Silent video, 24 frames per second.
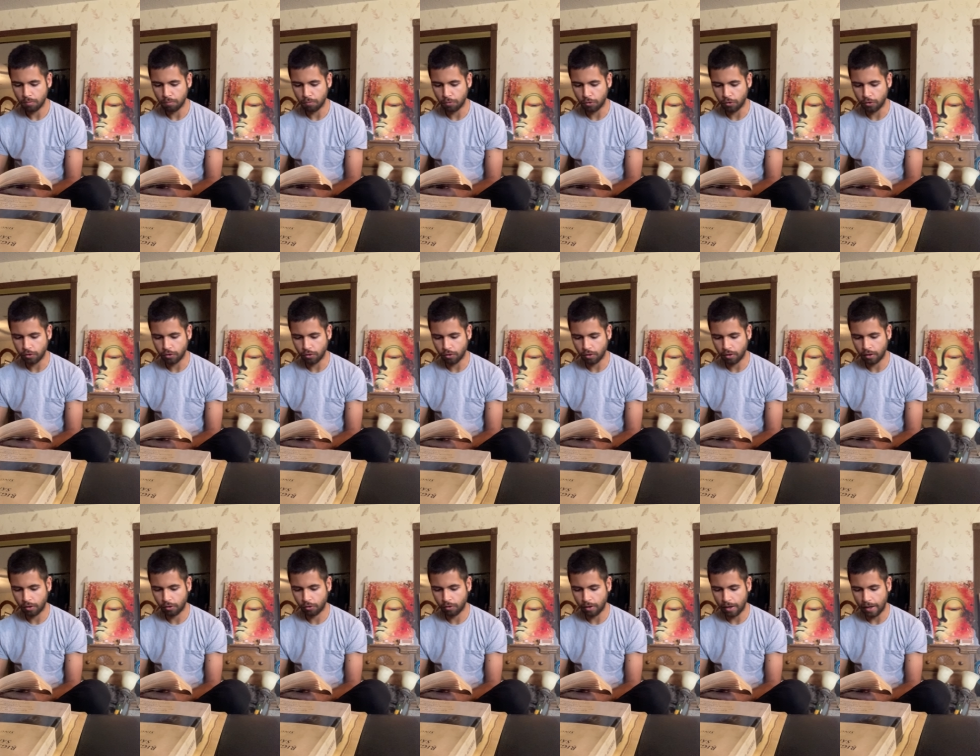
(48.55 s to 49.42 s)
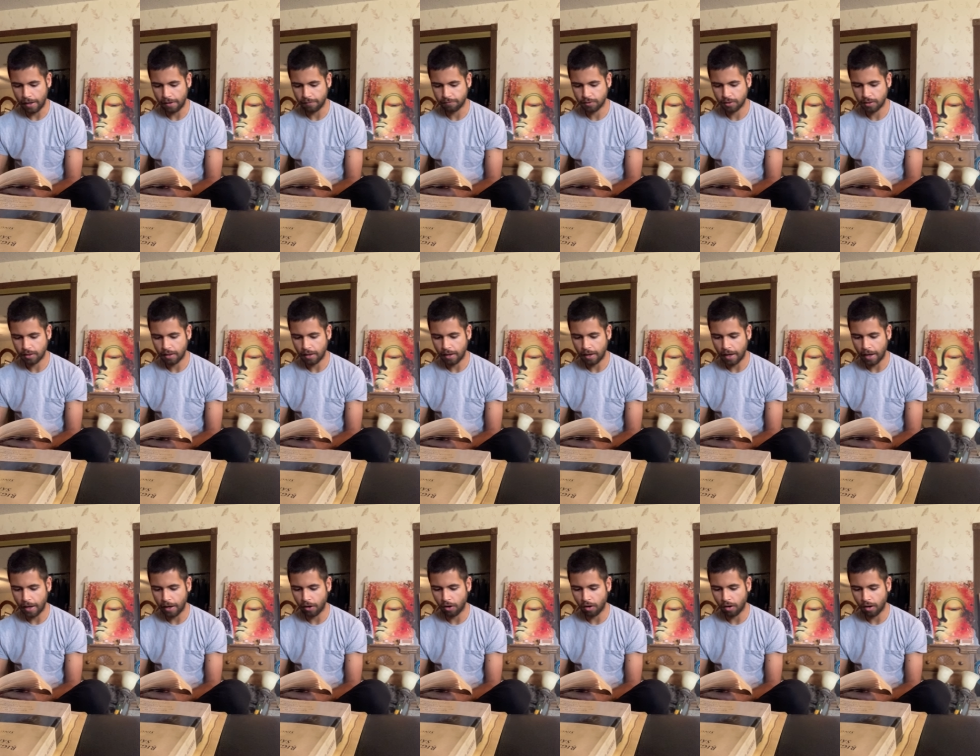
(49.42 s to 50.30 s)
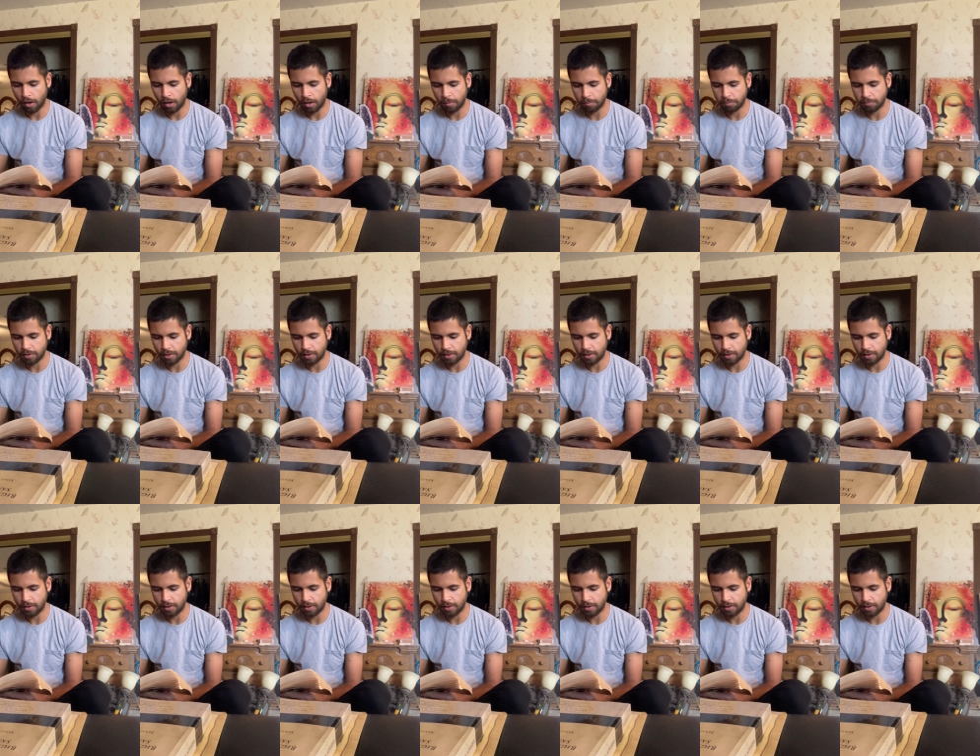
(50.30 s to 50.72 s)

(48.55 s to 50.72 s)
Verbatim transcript: Moor your craft higher up